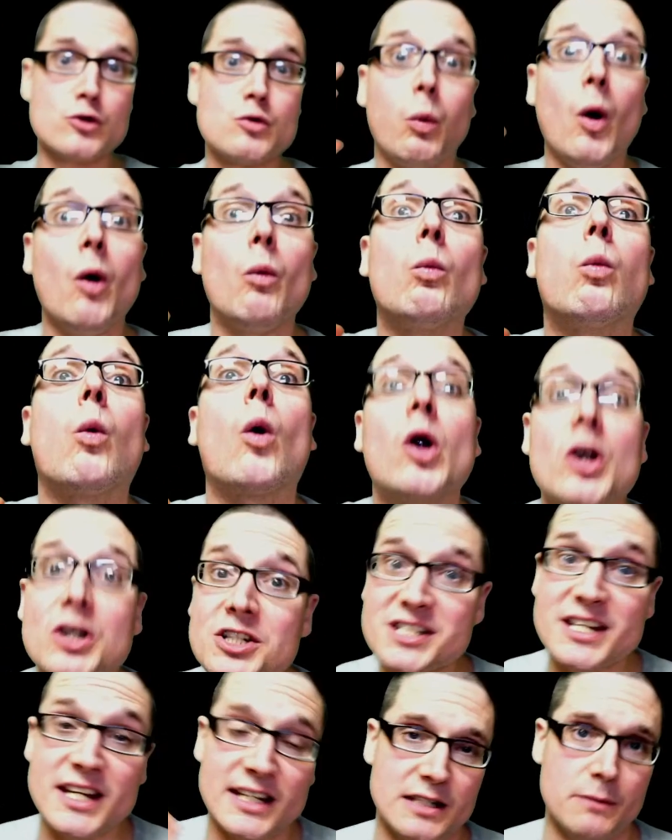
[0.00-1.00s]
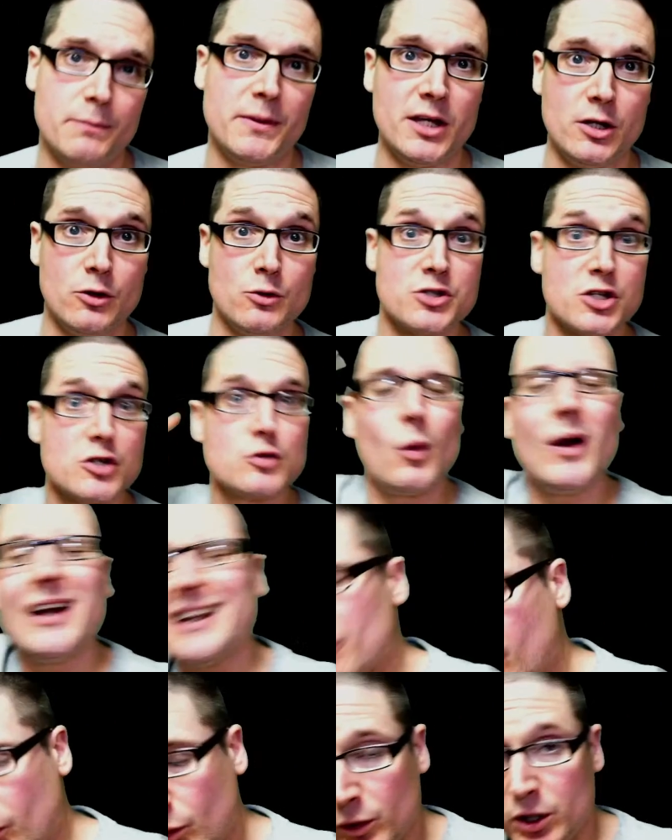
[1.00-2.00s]
What words need to be used? Is What
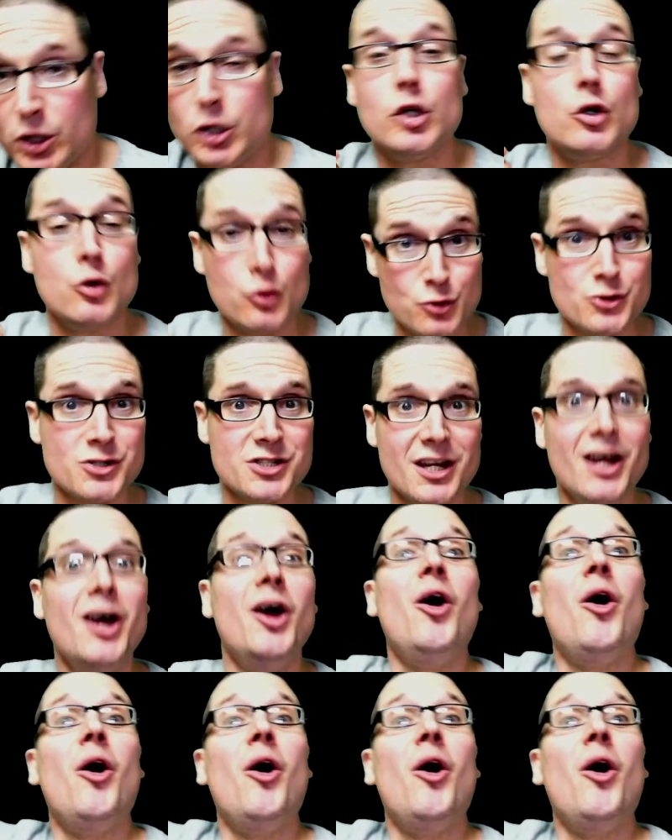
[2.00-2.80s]
used?